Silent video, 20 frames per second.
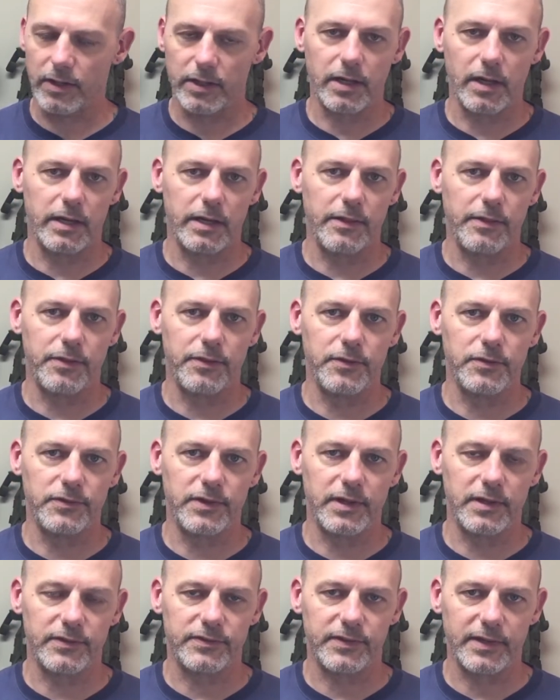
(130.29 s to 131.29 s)
gun
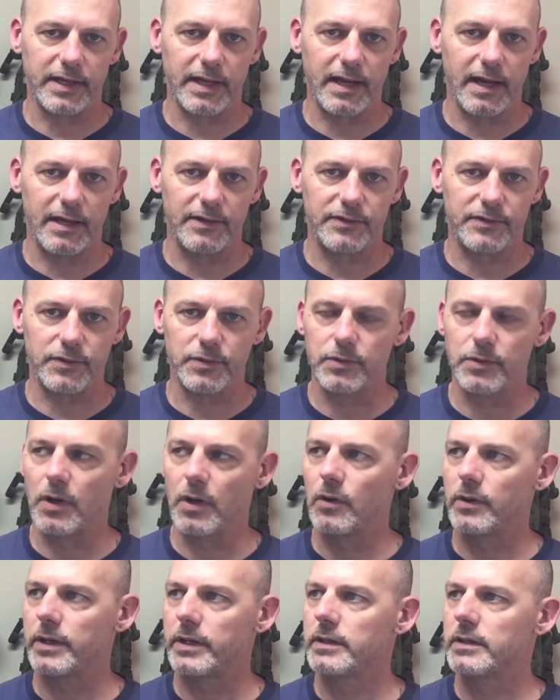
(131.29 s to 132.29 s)
enthusiasts, the guys who
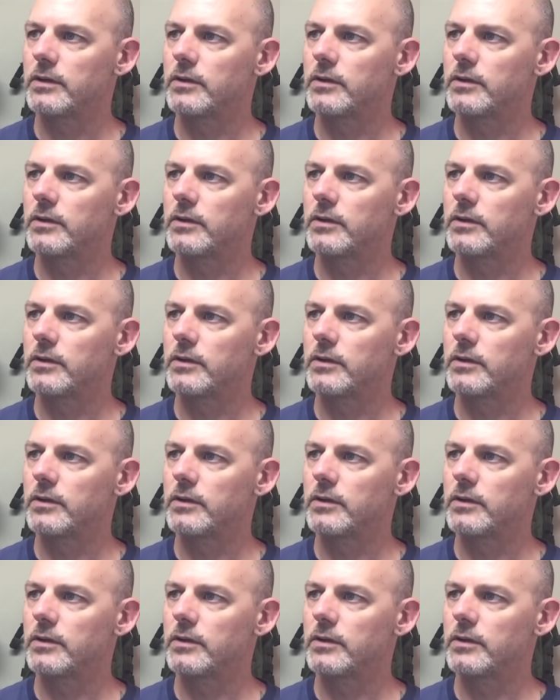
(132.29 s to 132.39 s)
own it,